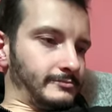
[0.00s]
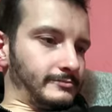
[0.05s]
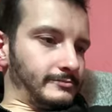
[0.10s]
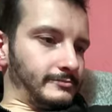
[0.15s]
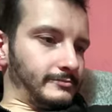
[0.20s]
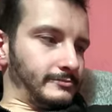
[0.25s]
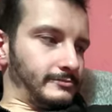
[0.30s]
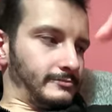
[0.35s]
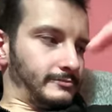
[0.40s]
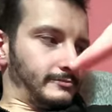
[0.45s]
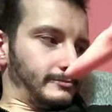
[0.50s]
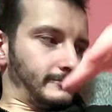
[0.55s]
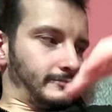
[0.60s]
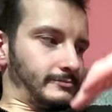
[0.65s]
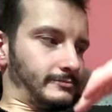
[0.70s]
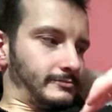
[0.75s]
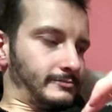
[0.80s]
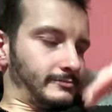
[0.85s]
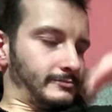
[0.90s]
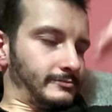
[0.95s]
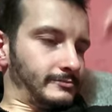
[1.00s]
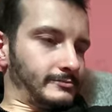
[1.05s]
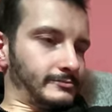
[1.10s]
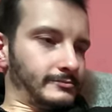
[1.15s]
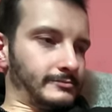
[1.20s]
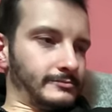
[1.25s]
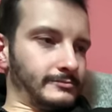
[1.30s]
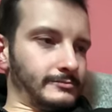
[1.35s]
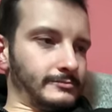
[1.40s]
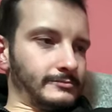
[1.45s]

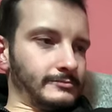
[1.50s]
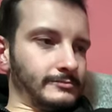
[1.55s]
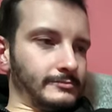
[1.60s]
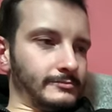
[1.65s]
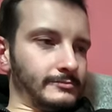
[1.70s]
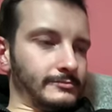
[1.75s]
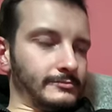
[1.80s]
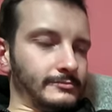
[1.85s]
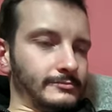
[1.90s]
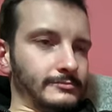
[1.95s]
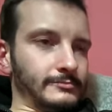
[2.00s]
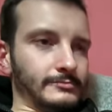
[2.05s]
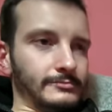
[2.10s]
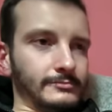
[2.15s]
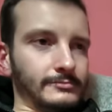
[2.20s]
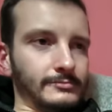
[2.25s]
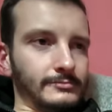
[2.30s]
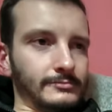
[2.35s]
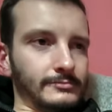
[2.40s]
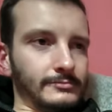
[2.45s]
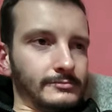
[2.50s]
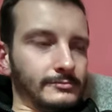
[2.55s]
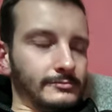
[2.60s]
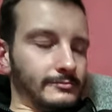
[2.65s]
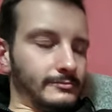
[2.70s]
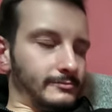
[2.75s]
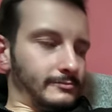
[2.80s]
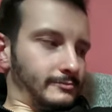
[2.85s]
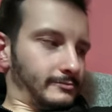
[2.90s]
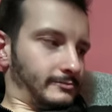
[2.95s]

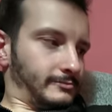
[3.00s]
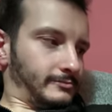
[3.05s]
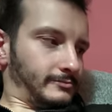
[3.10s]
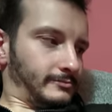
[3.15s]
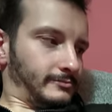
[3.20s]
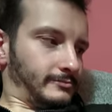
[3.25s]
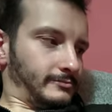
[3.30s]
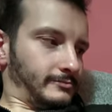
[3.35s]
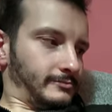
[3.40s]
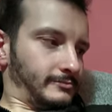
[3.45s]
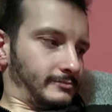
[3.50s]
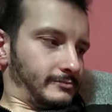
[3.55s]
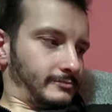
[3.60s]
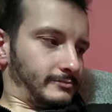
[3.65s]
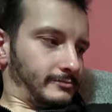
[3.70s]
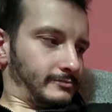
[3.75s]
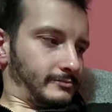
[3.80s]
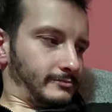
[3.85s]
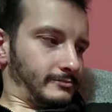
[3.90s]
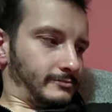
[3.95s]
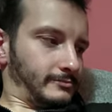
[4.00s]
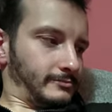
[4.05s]
No words are spoken by the person on screen.